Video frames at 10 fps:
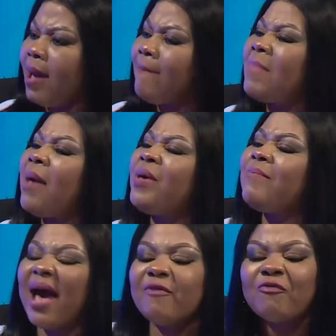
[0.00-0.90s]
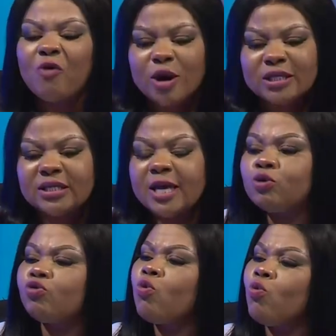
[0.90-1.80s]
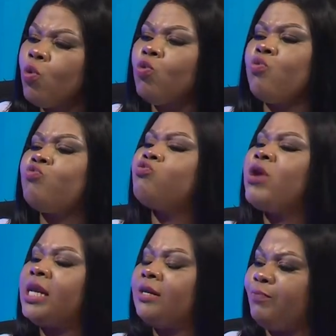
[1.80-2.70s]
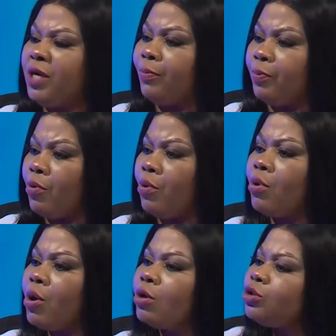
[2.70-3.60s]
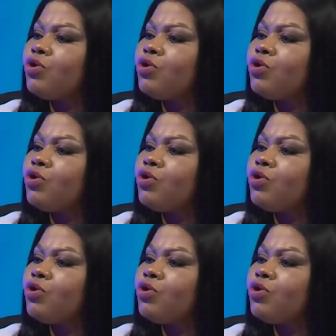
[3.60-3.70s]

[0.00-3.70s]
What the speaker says: Maybe my voice there too will win people to